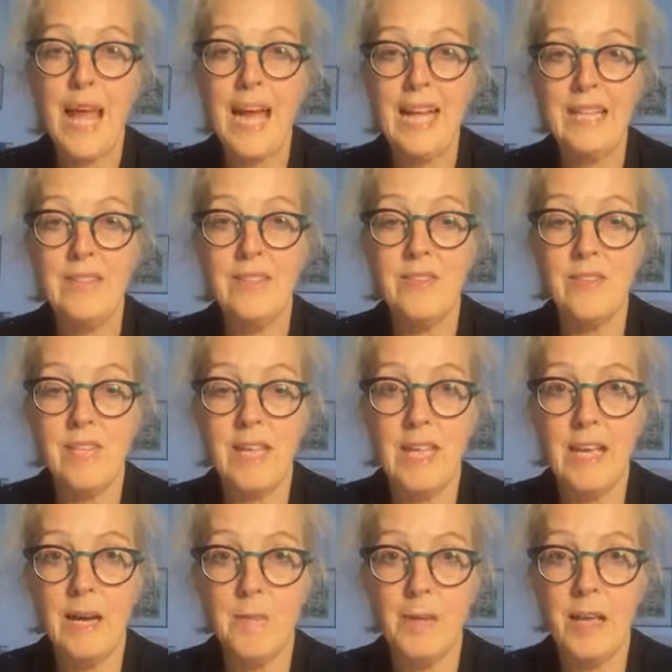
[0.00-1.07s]
And
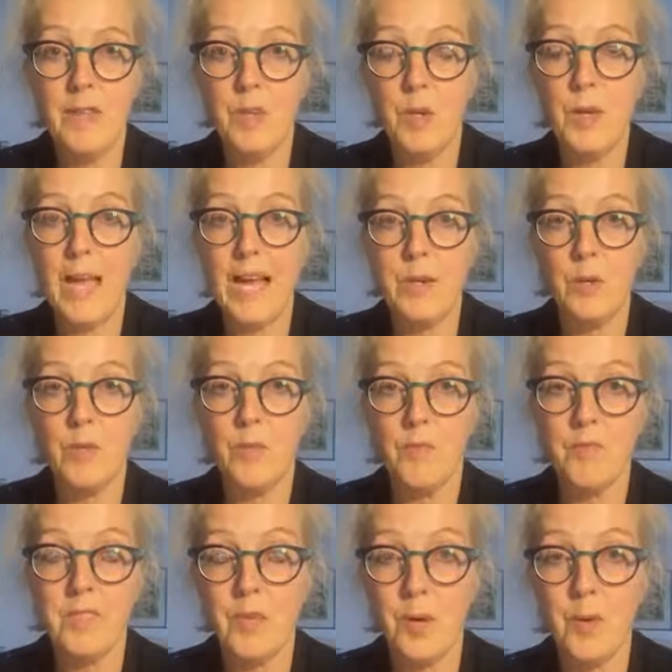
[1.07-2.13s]
if you cannot
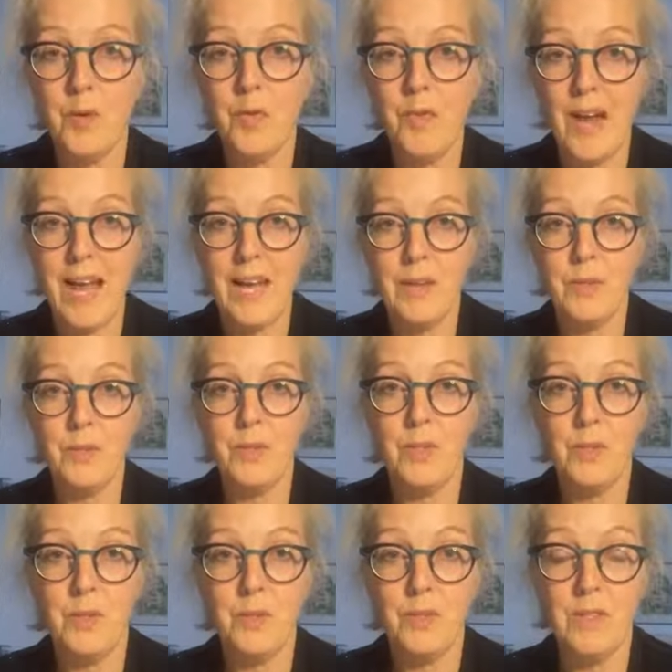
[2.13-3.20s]
resolve how
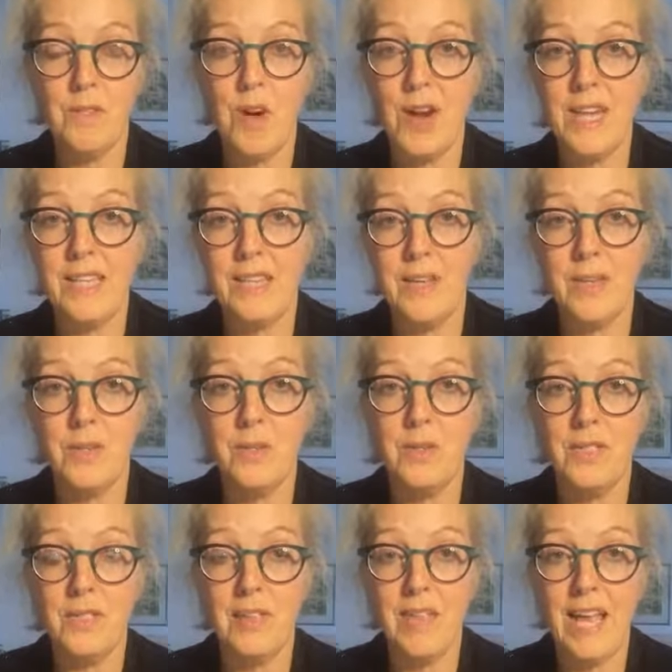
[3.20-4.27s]
to divide
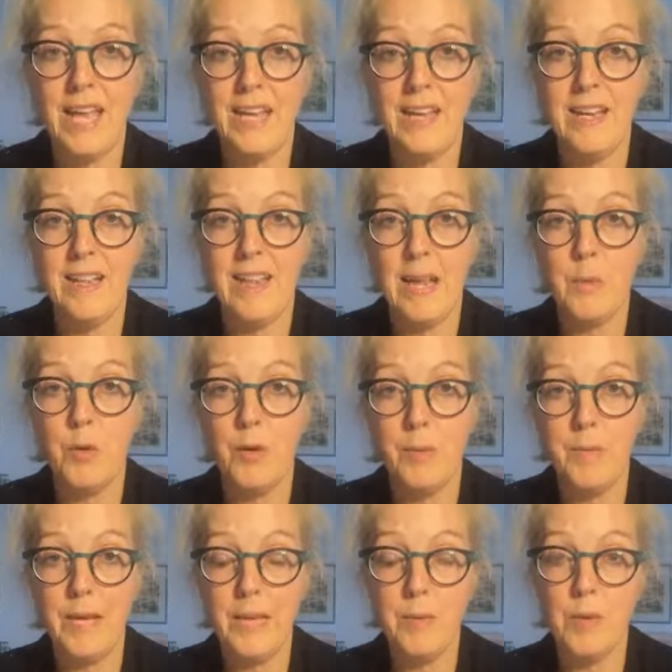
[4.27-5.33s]
those, then there
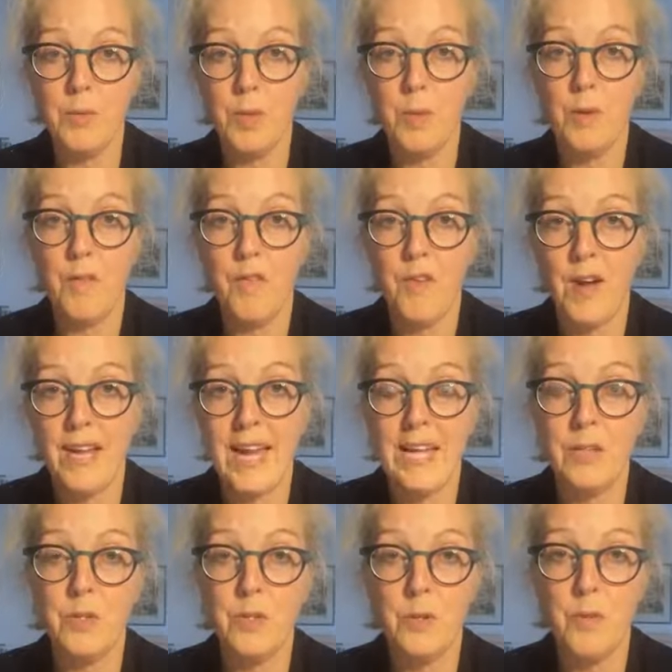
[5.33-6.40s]
would be what's called a
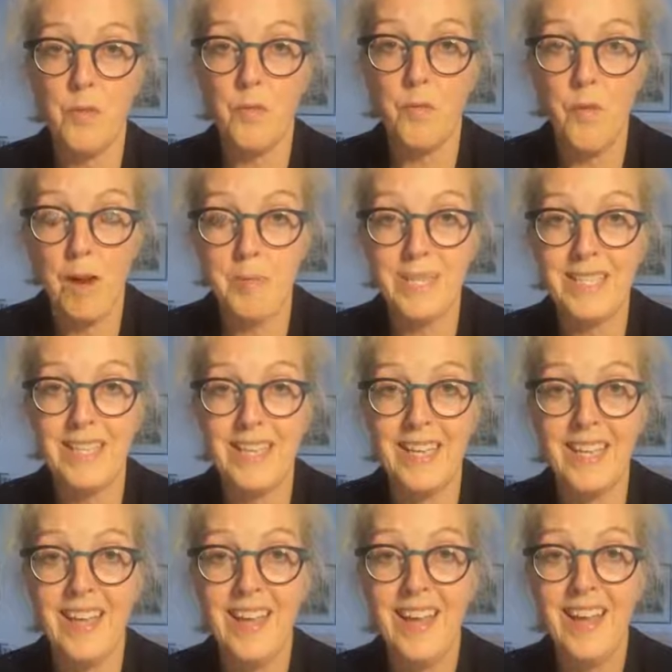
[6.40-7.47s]
financial
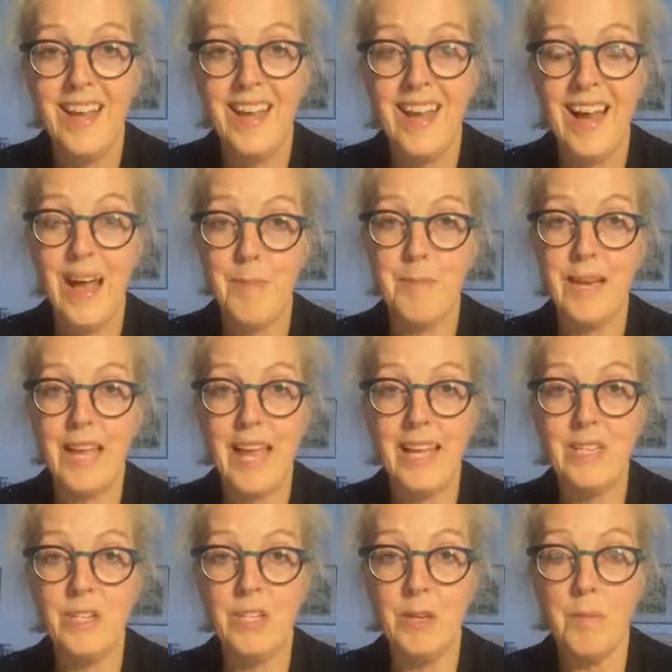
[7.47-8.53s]
remedy
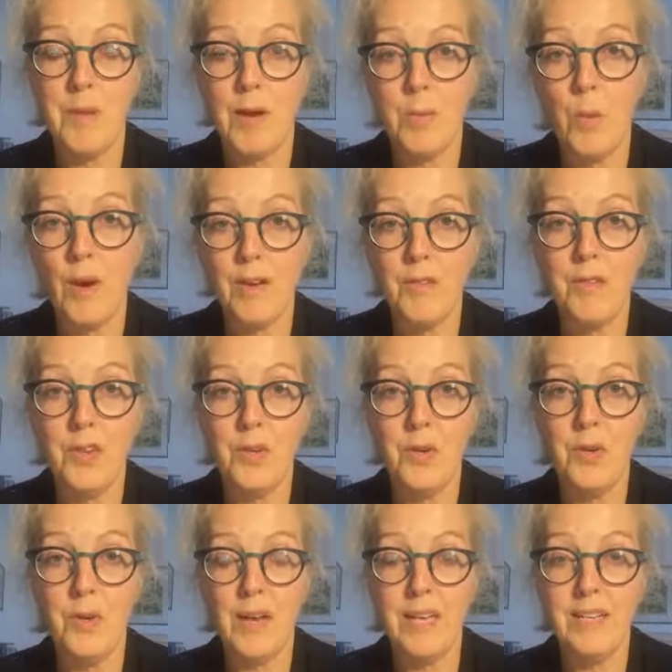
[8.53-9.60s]
application by one of
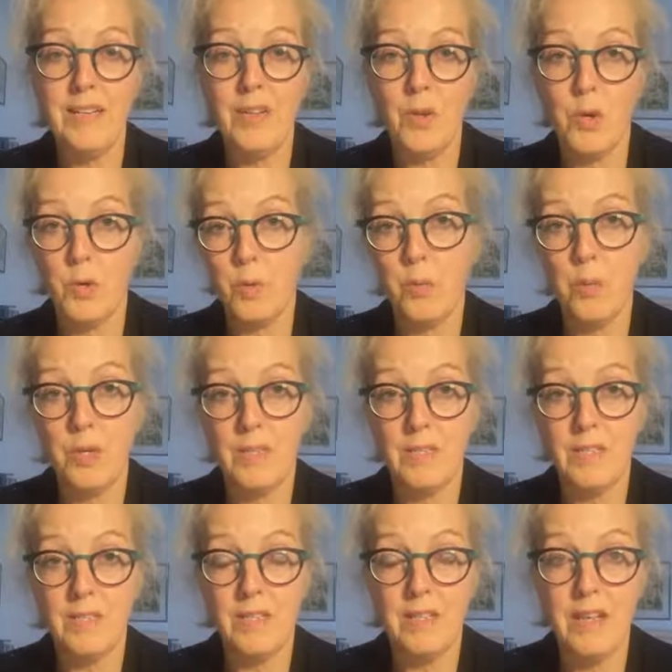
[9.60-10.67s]
you, and the court would
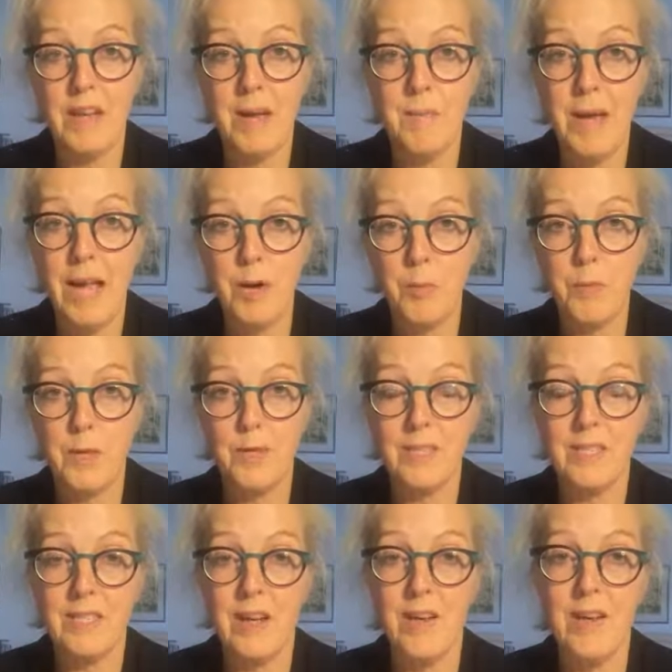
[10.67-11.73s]
help you
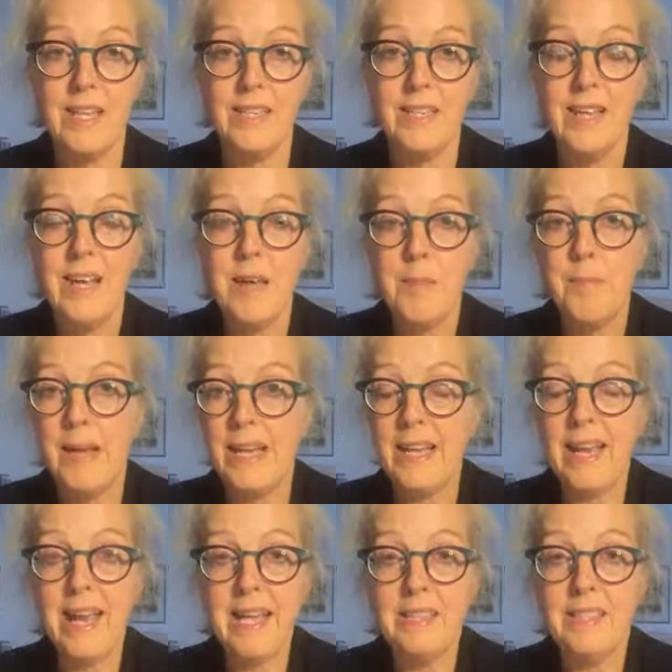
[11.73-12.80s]
decide. Many
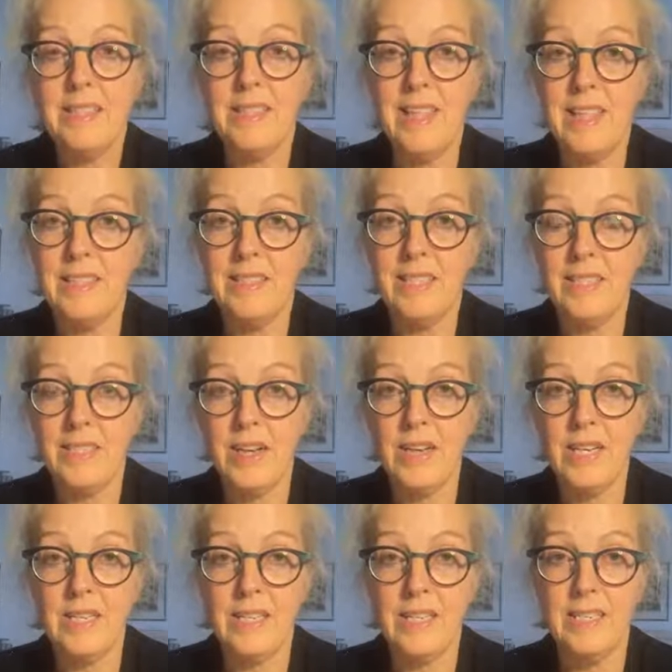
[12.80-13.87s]
cases get
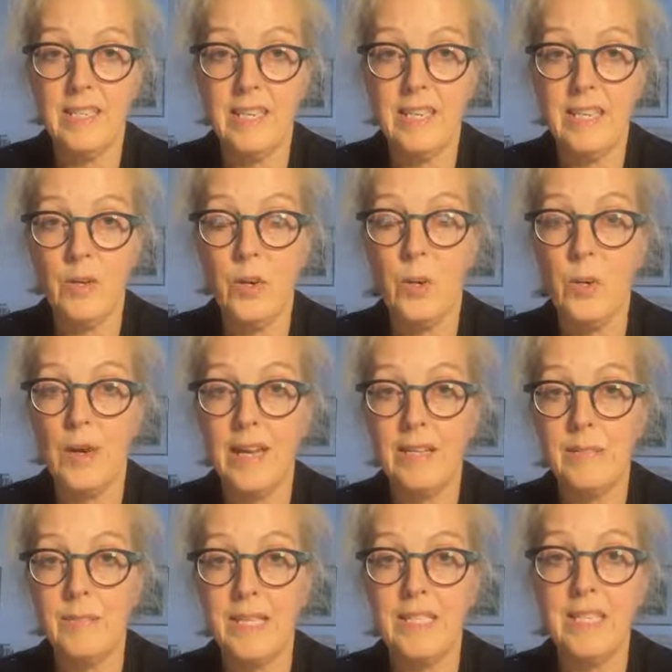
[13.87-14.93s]
decided in
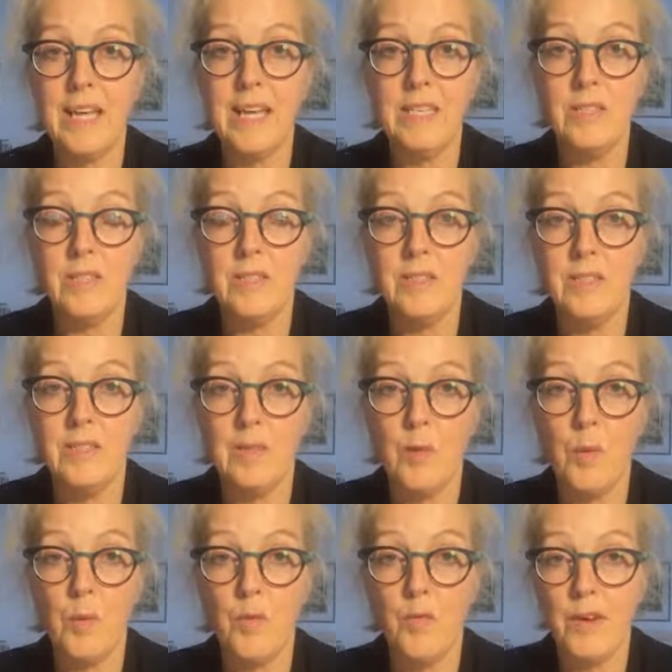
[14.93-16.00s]
court-led mediations
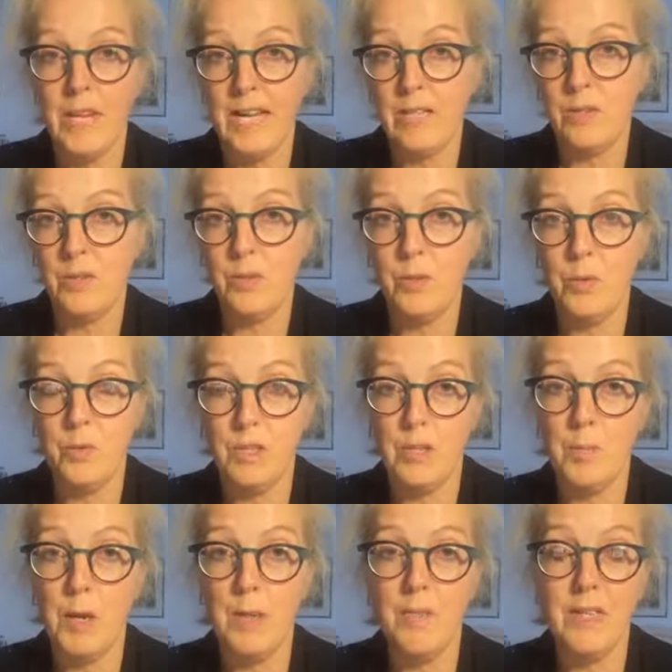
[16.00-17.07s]
called financial
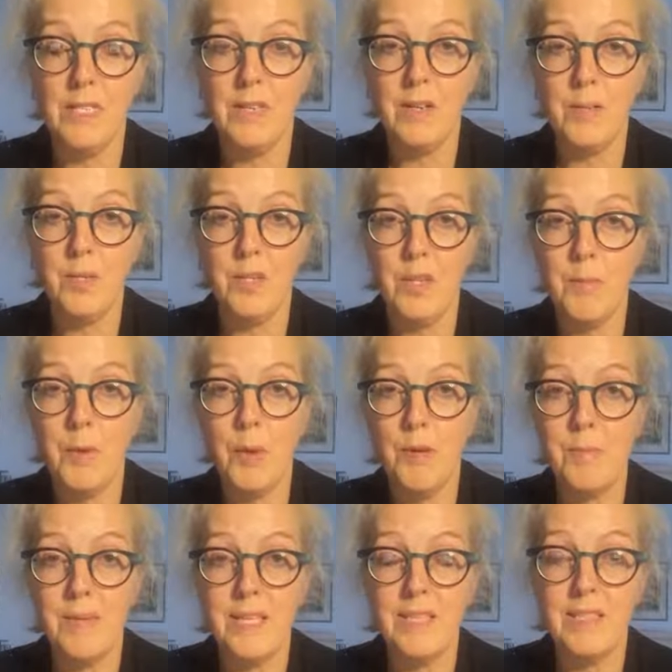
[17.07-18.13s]
dispute resolution
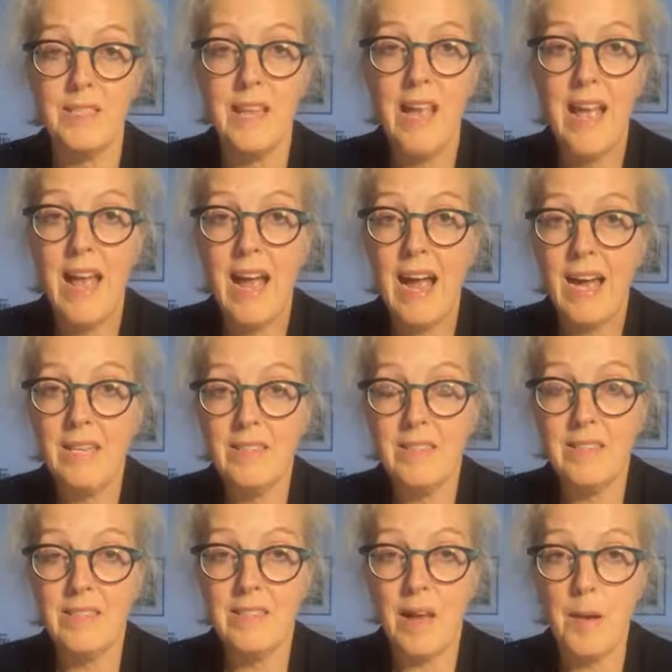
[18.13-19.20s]
appointments,
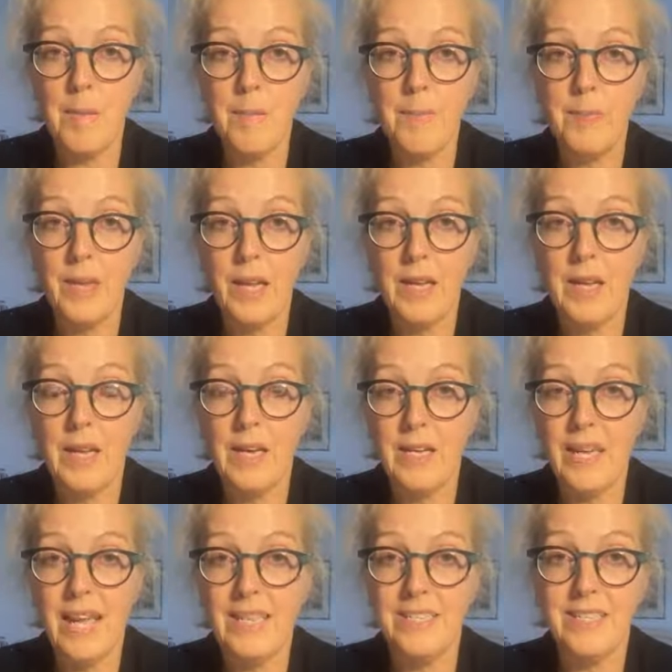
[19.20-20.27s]
and some
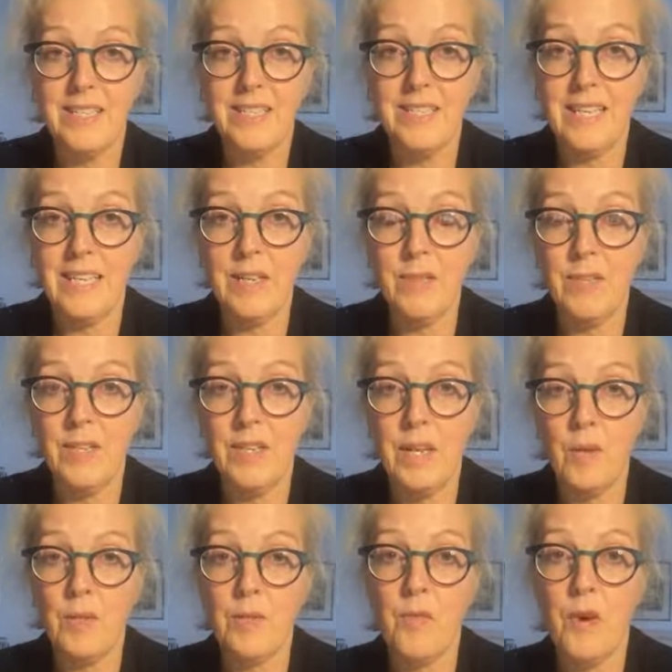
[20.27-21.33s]
cases even
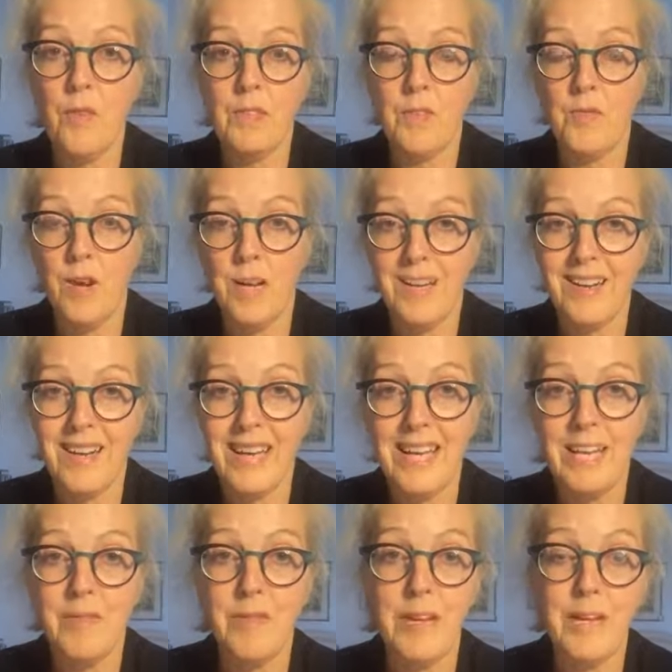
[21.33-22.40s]
go as far as a final
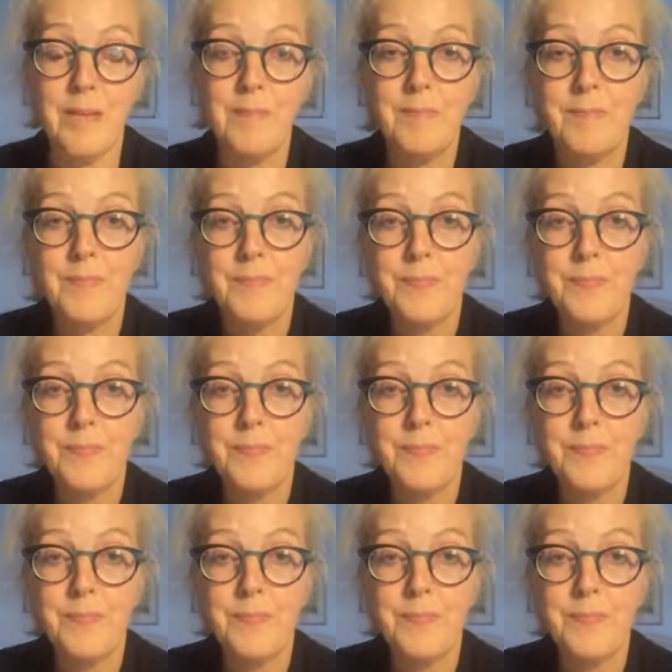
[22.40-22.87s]
hearing.